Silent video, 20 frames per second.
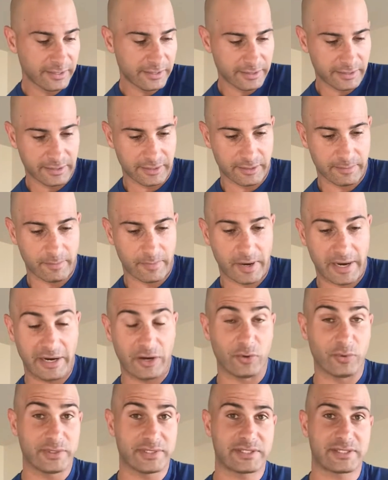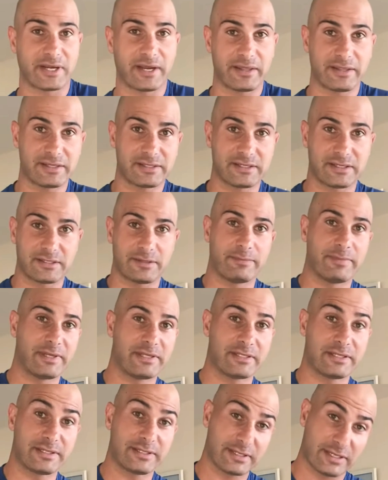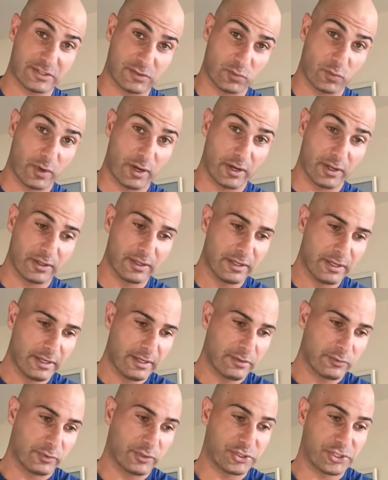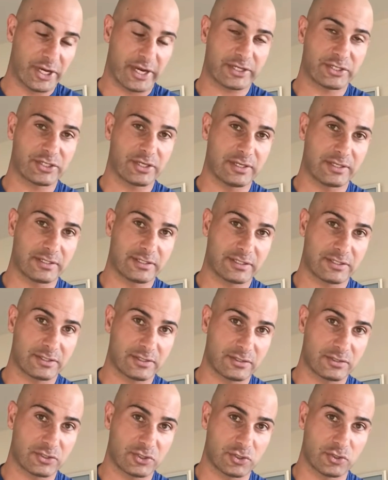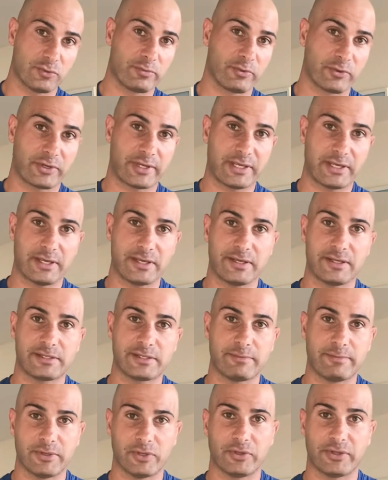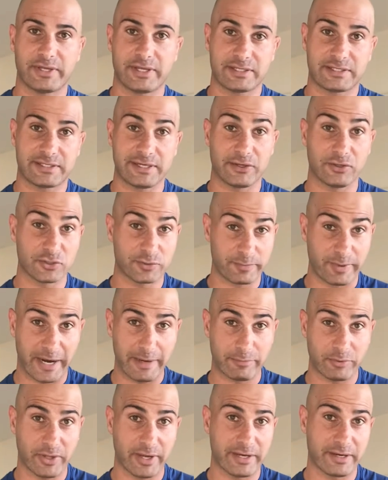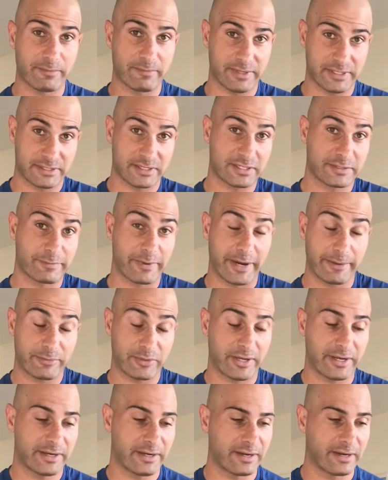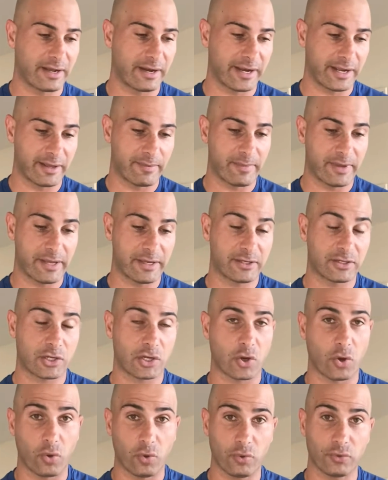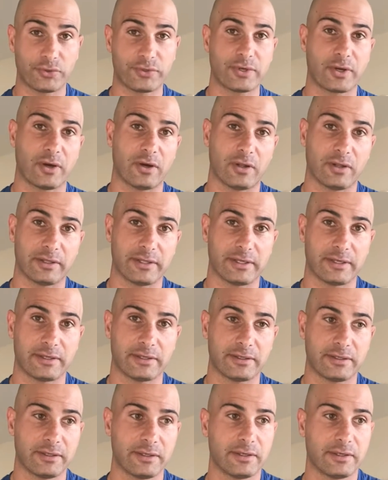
I always tie this into business as well. Rejection is super key to building a sales pipeline and business pipeline, and I am a cold calling